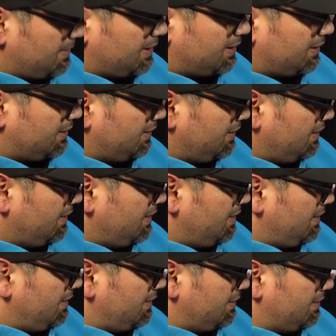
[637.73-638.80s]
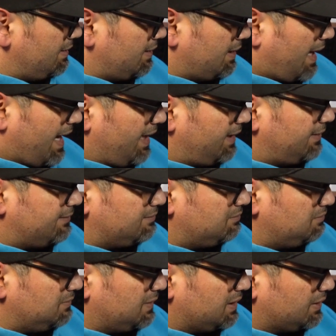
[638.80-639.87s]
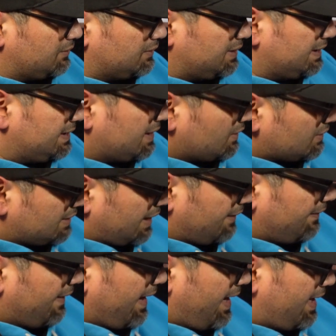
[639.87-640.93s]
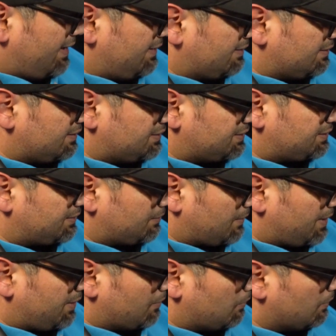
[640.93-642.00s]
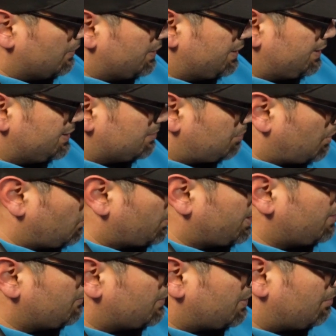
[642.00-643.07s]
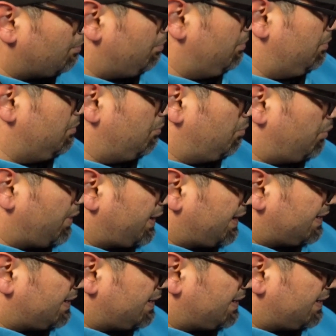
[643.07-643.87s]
to add little details like that, and just the way the wood is broken with the brick